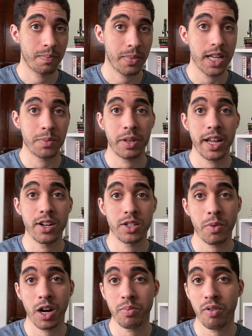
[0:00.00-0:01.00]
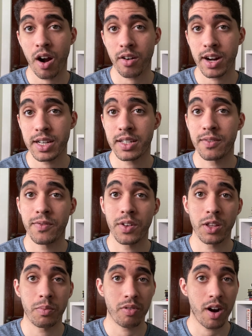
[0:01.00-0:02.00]
As players mark progress and fill
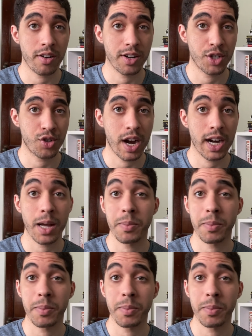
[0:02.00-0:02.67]
the progress track up